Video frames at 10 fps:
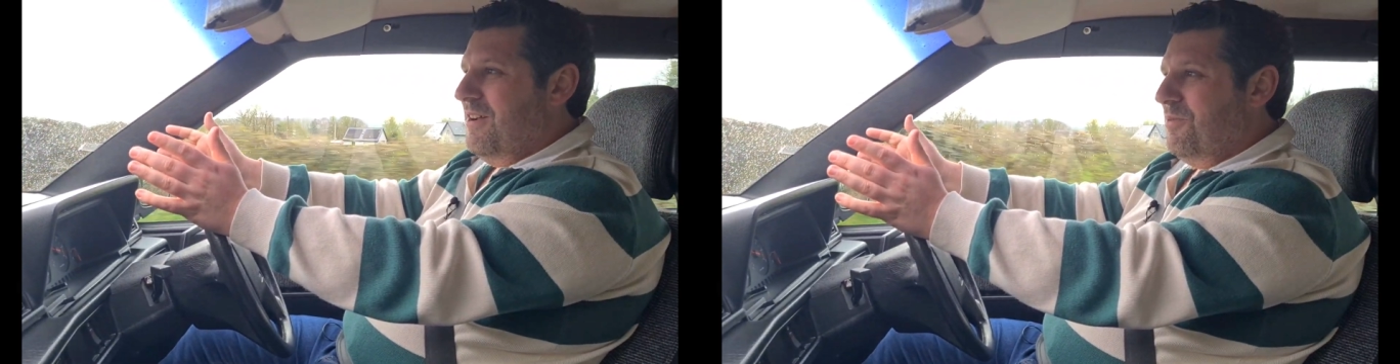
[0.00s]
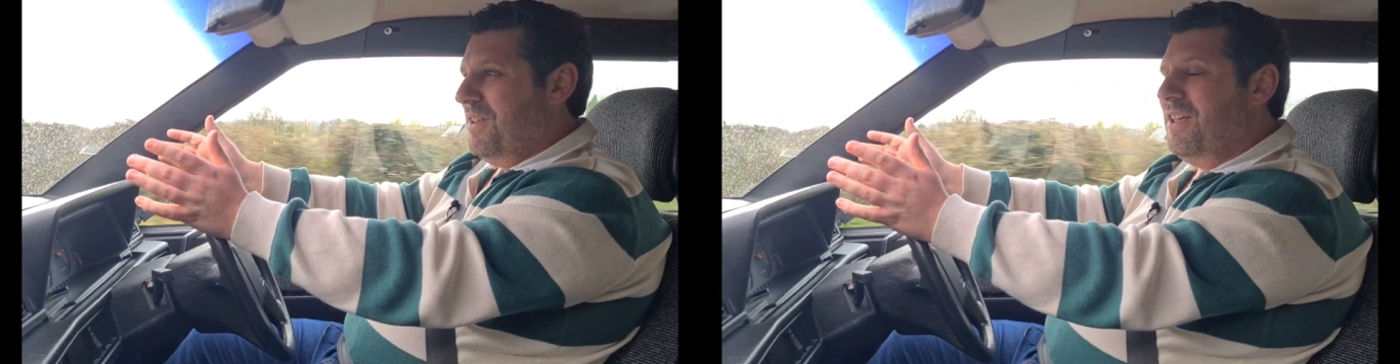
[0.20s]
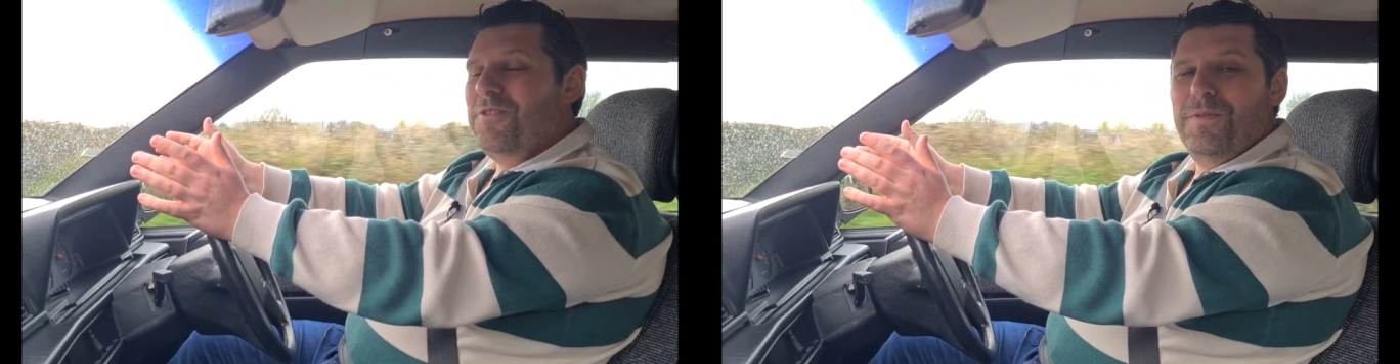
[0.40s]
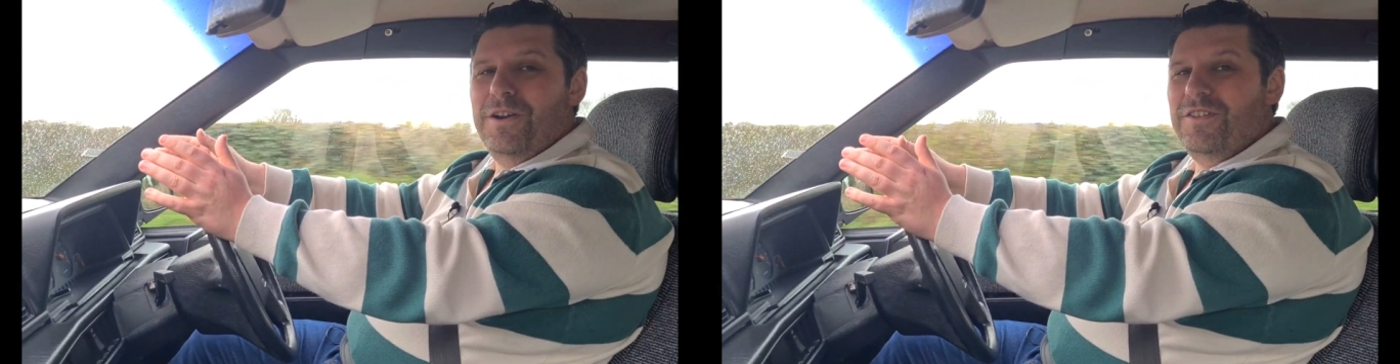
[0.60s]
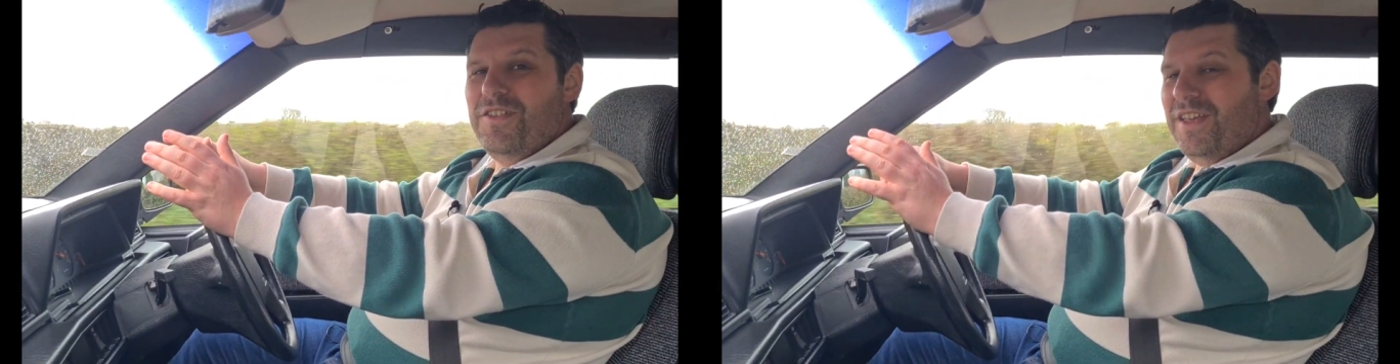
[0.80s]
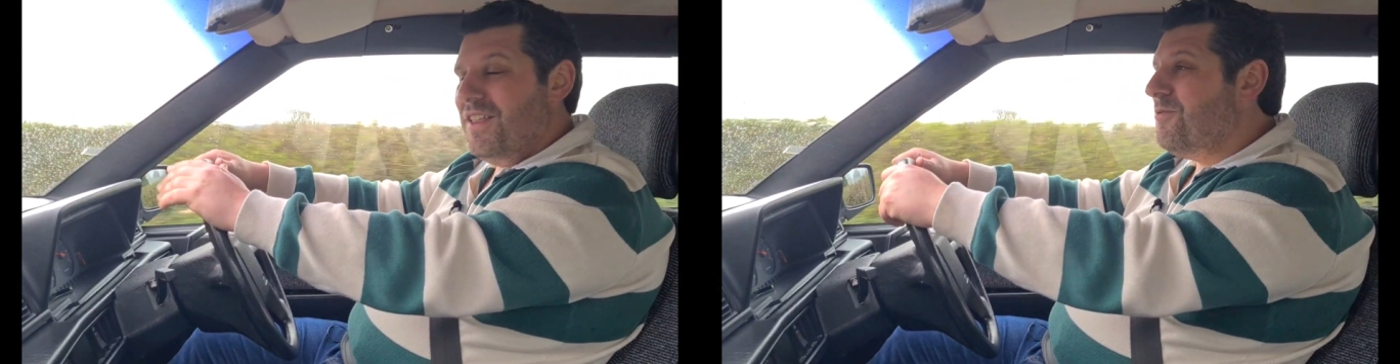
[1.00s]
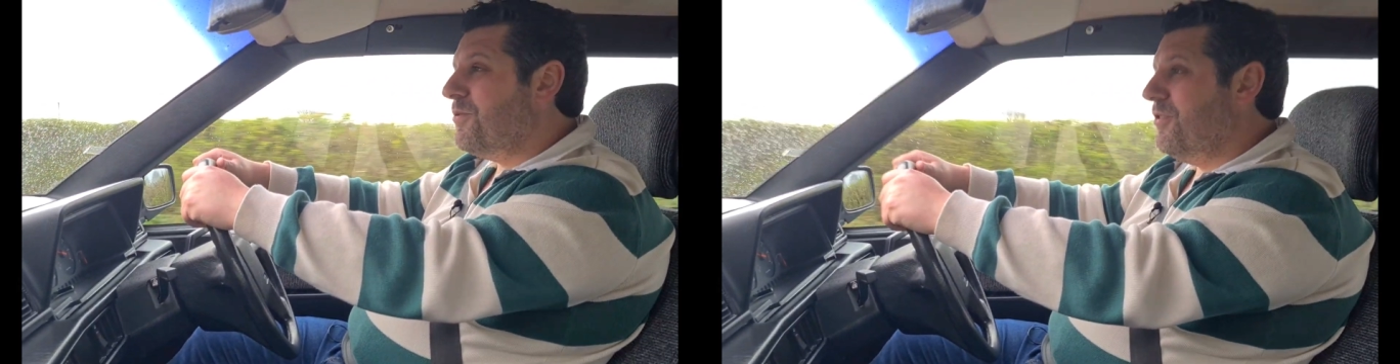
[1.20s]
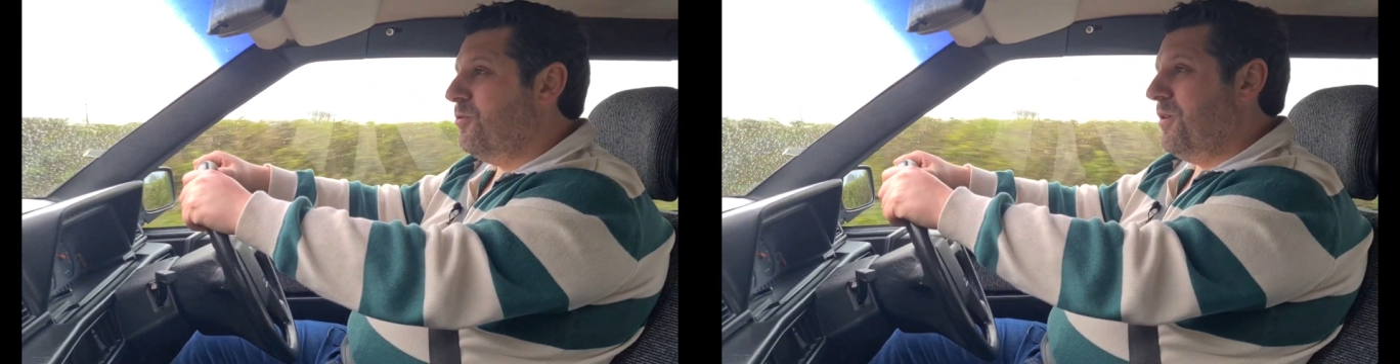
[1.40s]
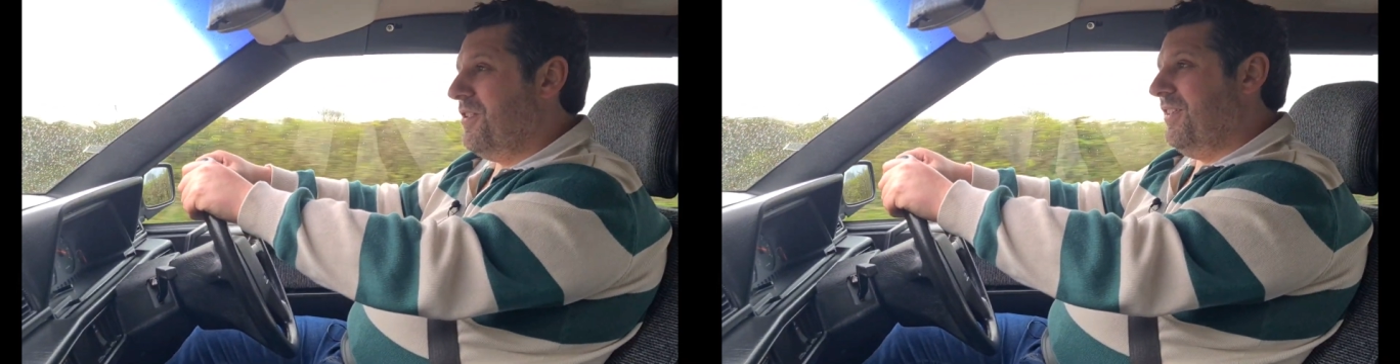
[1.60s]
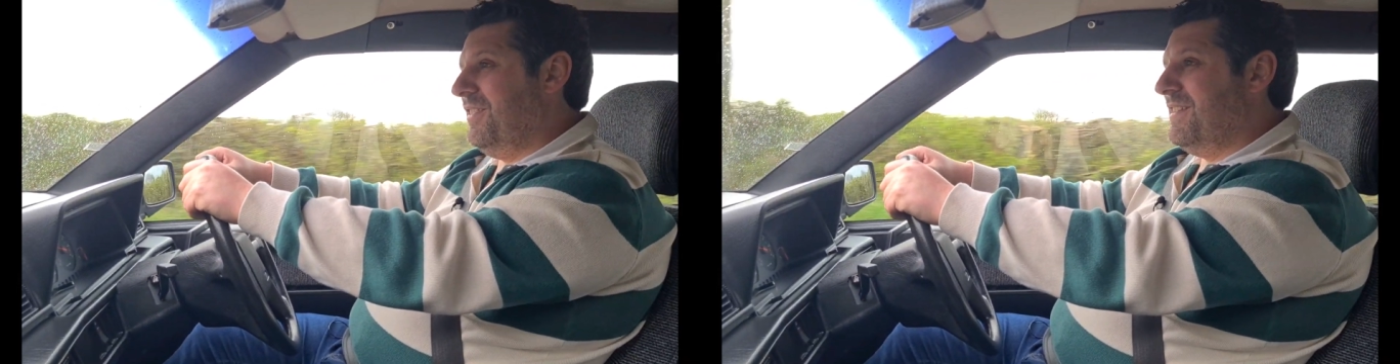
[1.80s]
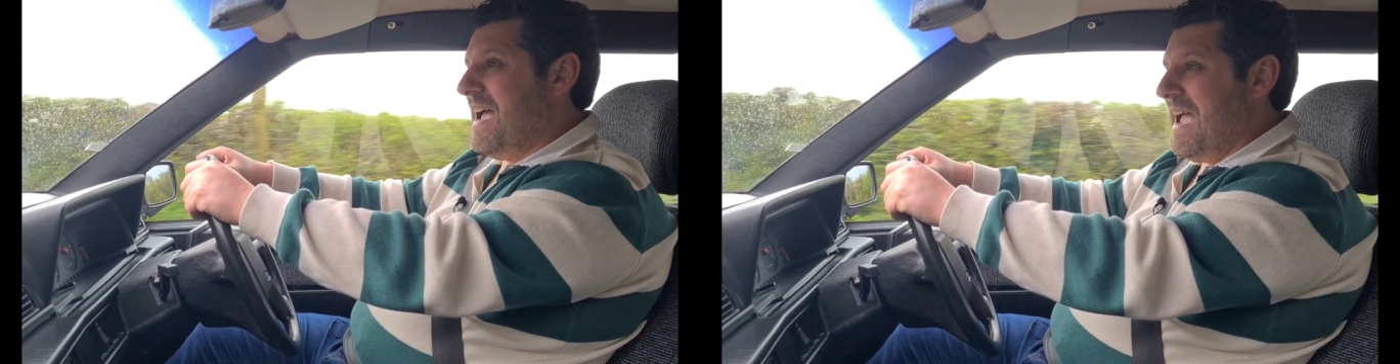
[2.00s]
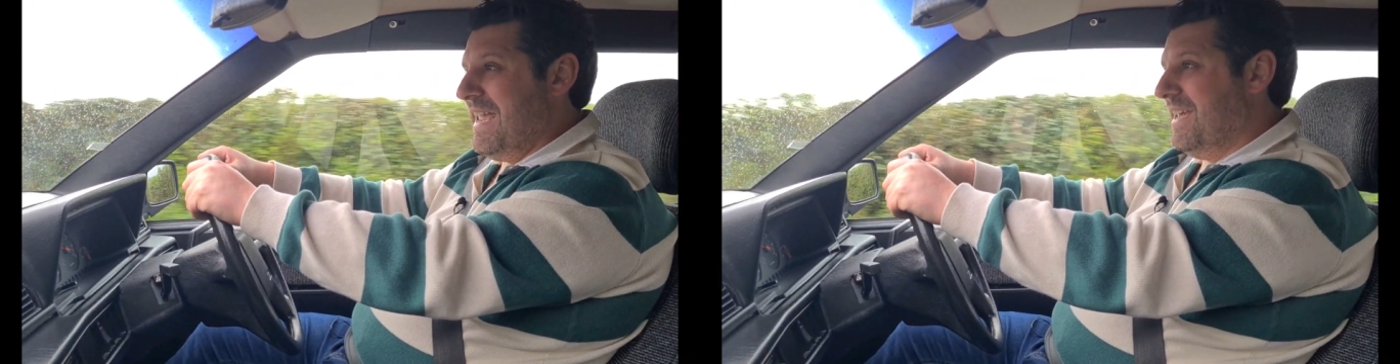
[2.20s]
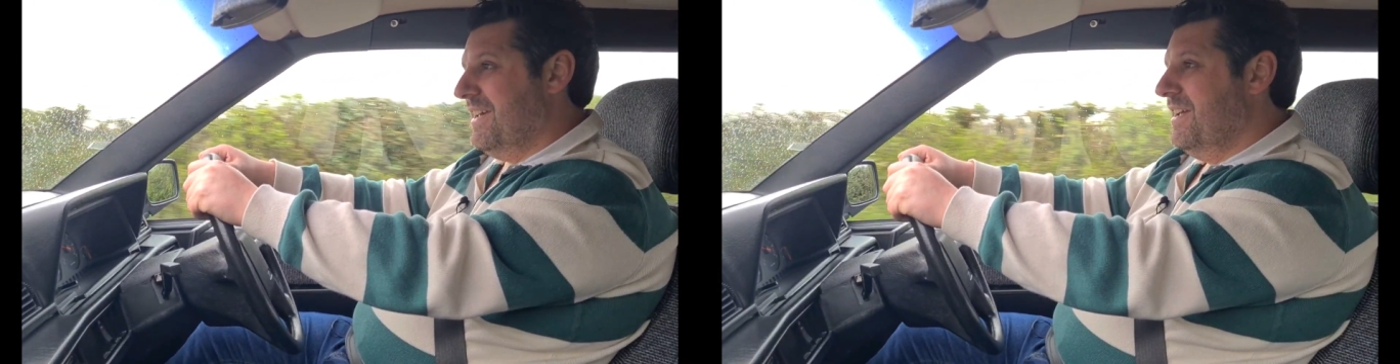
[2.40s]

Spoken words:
Well, I think it's fair to say this was known as the tank.